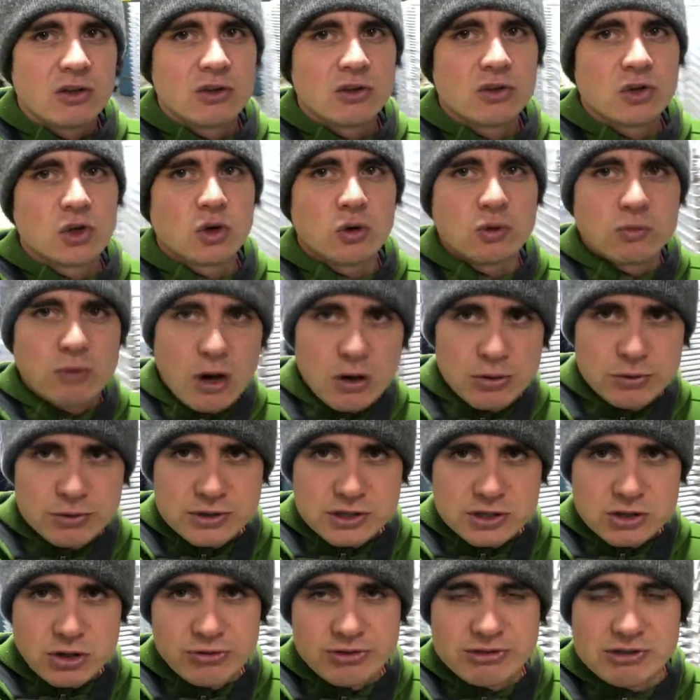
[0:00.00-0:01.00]

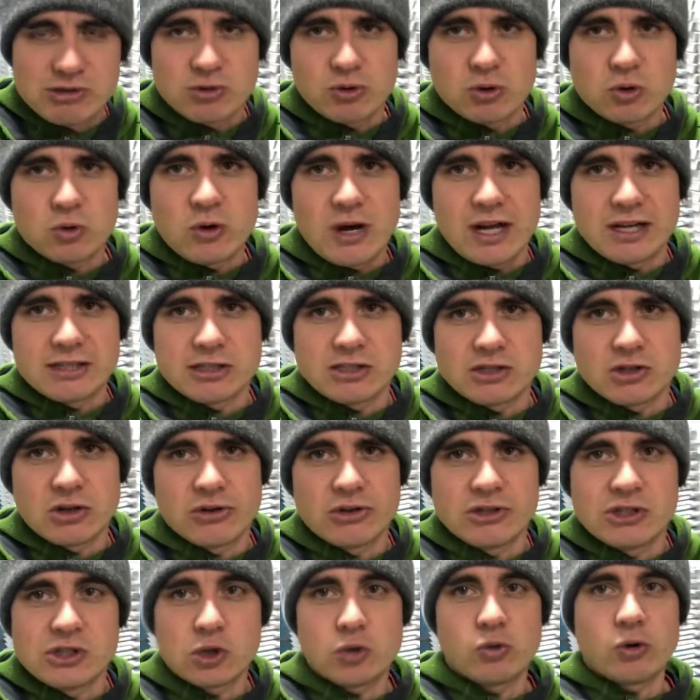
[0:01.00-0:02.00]
quotes, all these requests, all
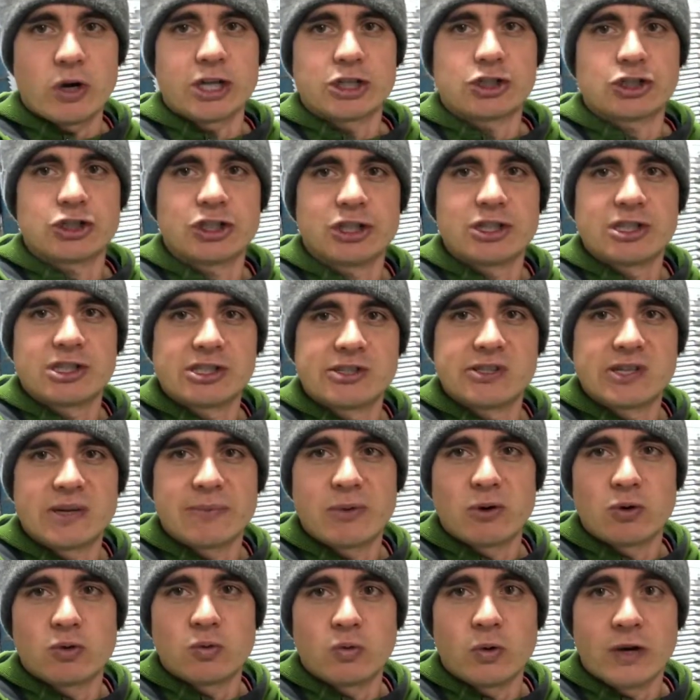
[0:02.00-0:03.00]
these questions
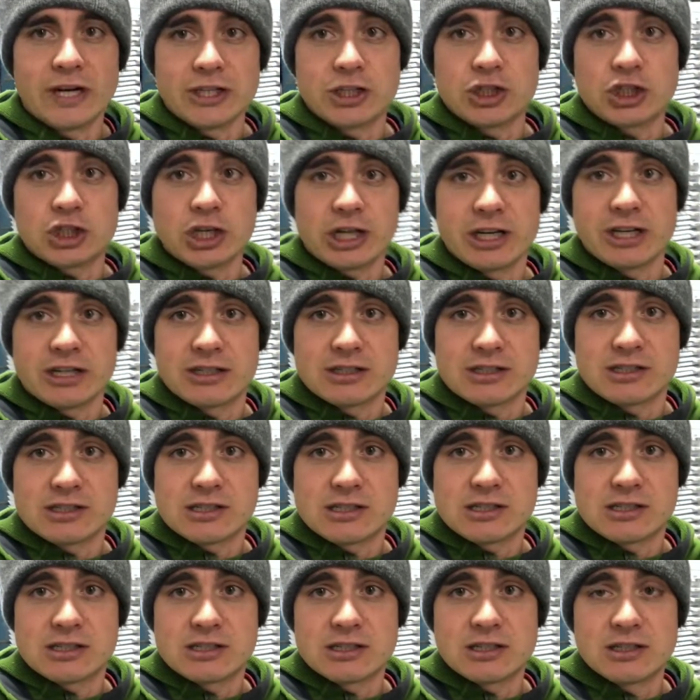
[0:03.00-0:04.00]
about white
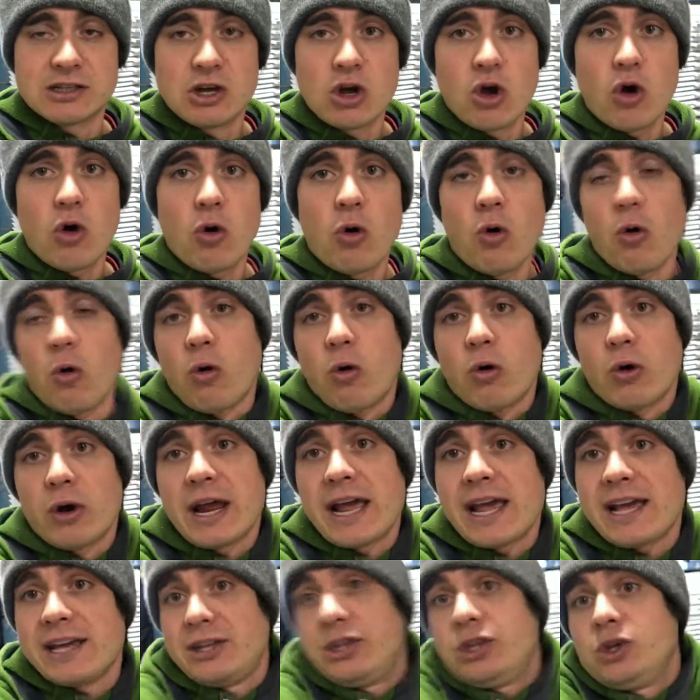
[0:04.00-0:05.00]
chairs. Or
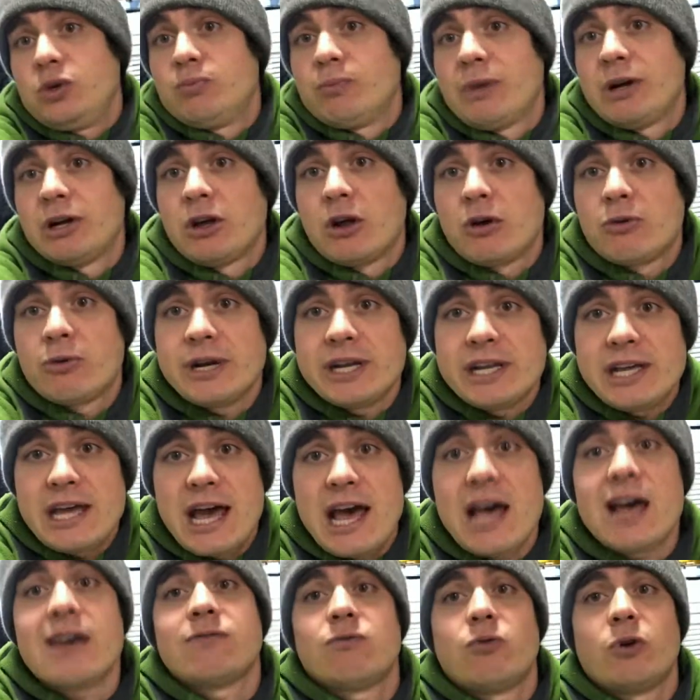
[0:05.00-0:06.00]
hey, you might already
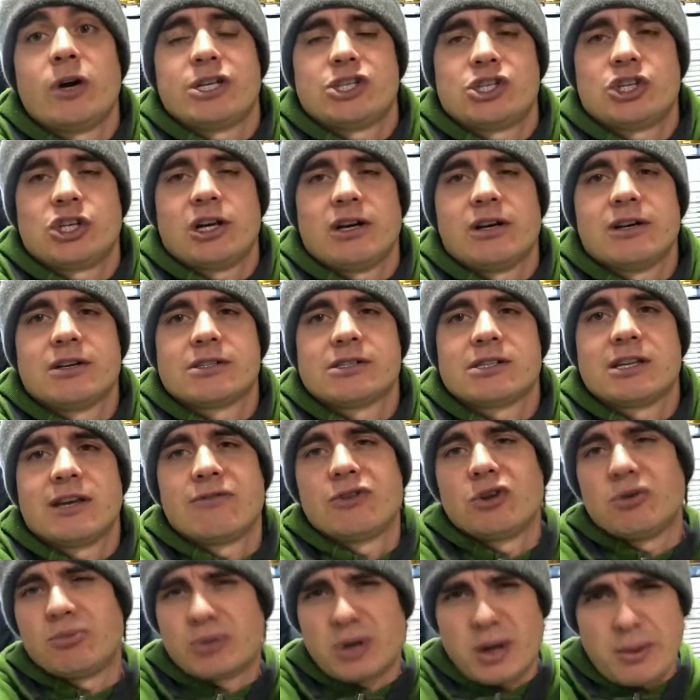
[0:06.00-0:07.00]
have white chairs. If
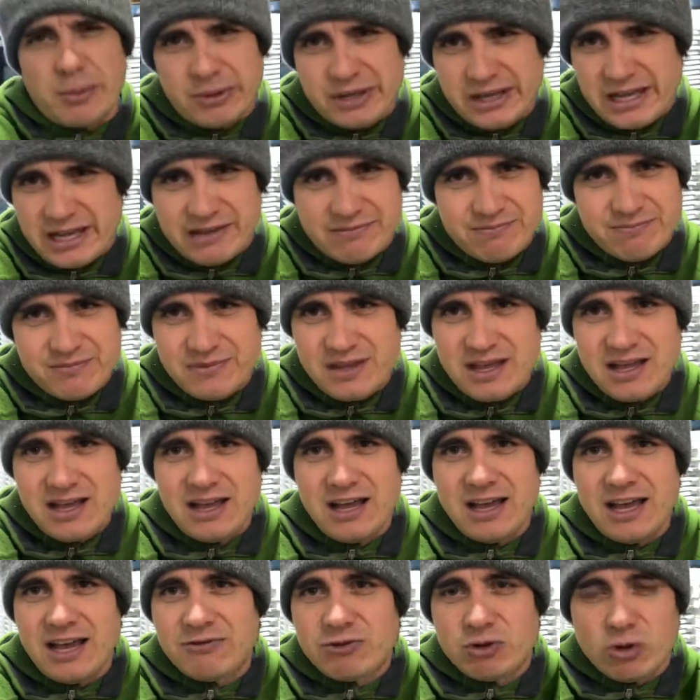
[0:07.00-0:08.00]
you probably,
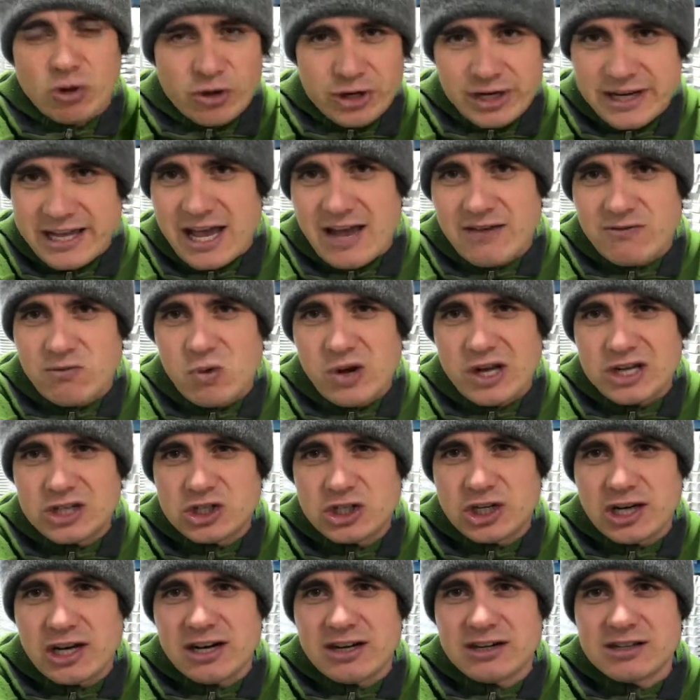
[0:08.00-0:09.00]
if you already have white
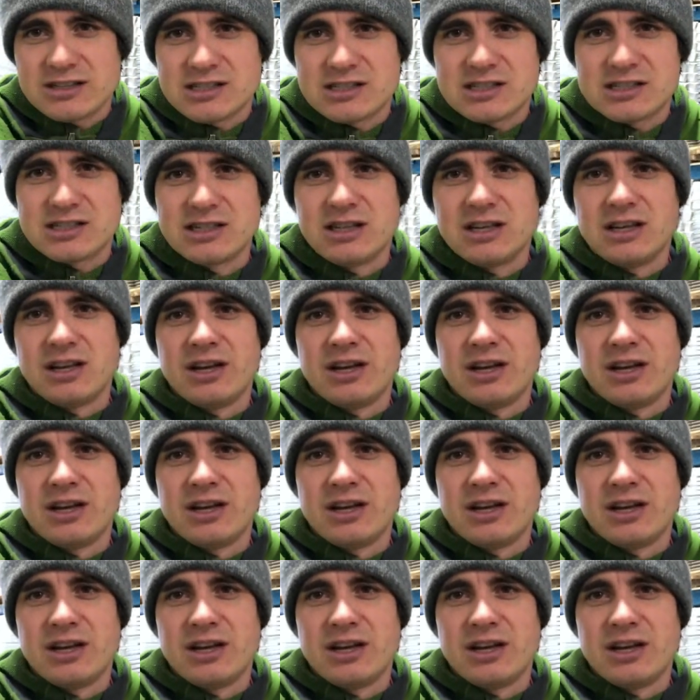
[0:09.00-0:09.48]
chairs,